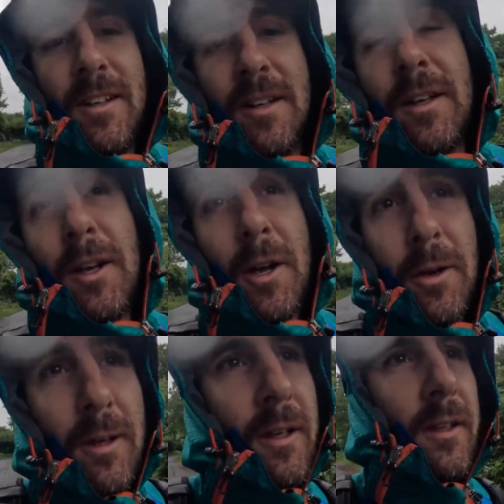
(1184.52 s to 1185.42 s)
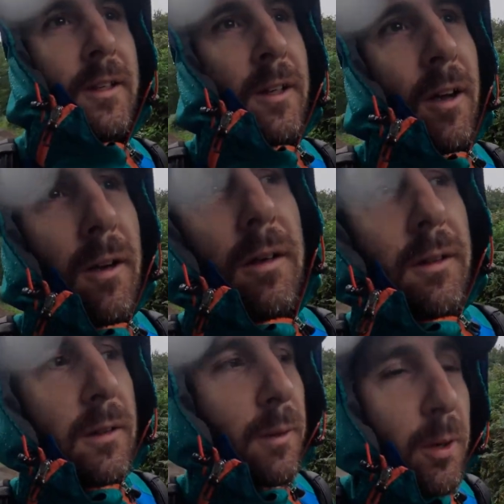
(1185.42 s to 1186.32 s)
There you go. Oh,
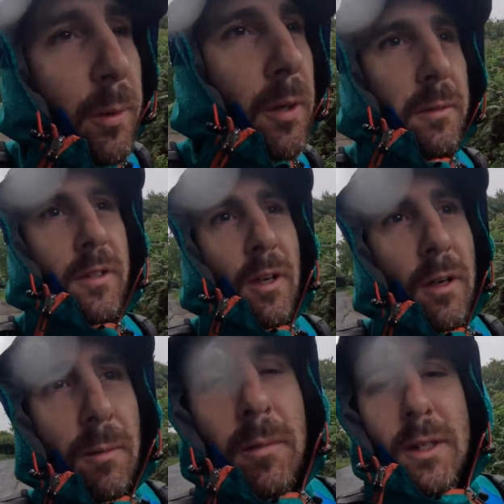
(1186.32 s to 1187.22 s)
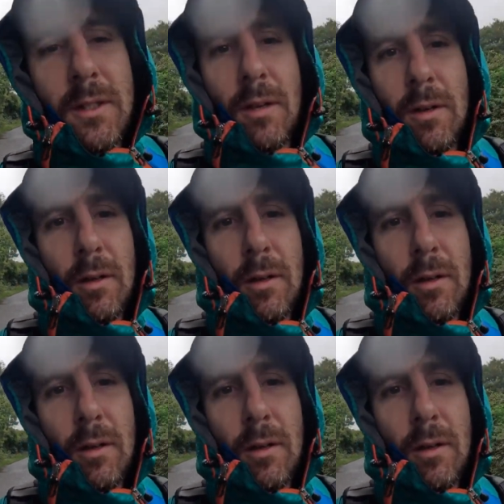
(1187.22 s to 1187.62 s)
I'm coming up to Mr.